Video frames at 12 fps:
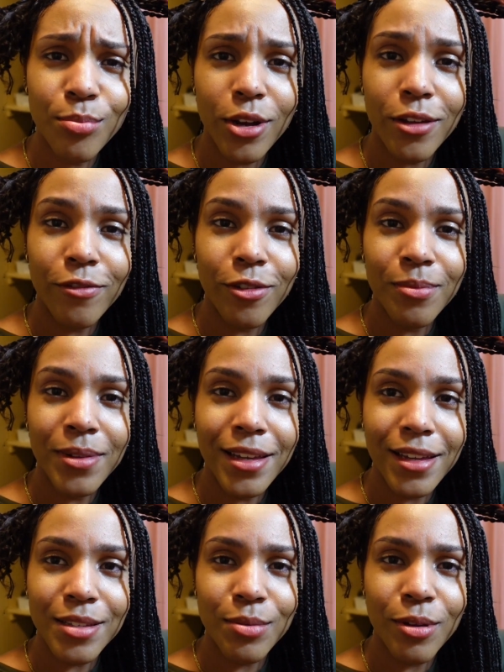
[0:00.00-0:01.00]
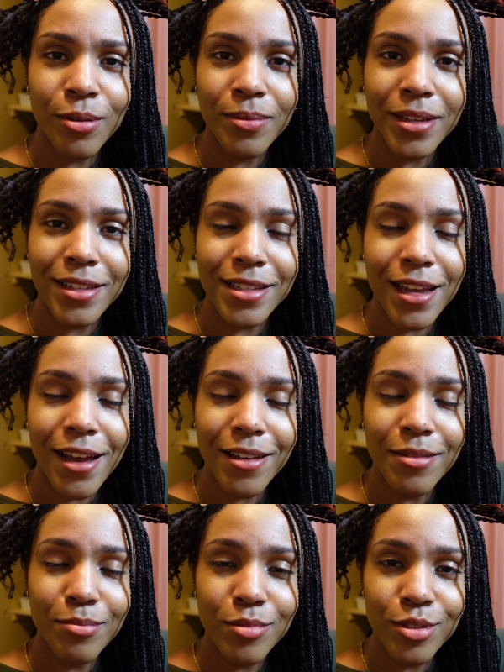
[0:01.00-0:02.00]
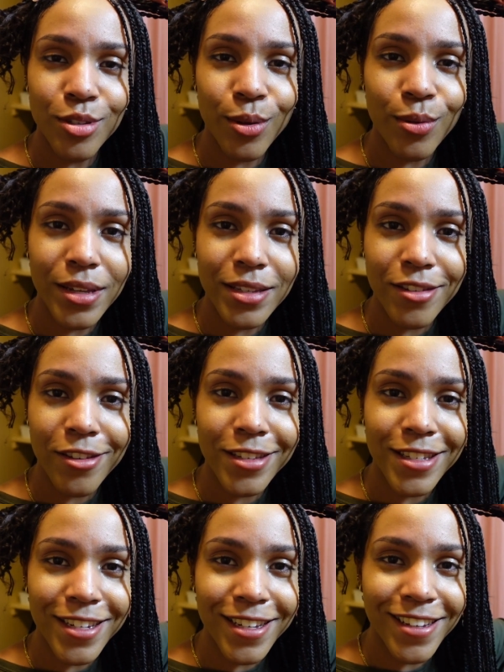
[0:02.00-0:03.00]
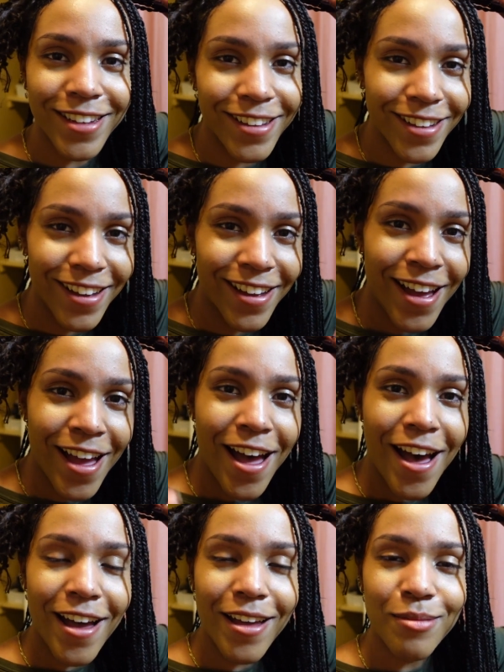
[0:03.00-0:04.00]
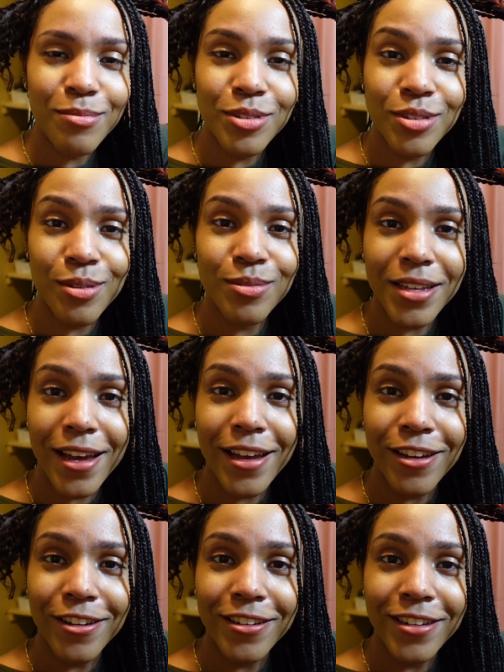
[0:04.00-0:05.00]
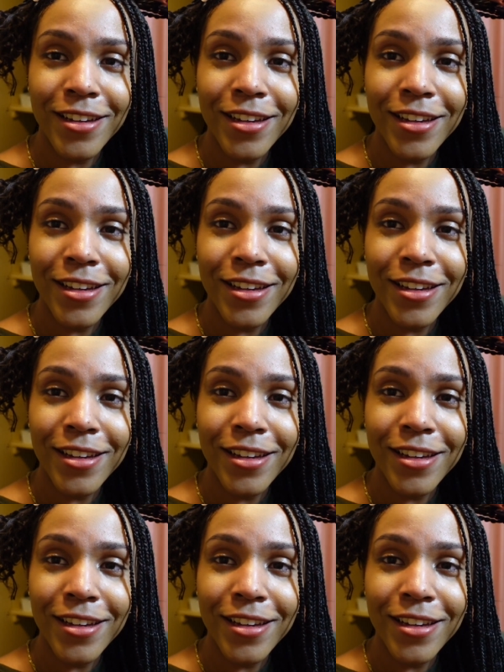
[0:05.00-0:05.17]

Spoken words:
pray for me as well because I am so exhausted. I am so tired.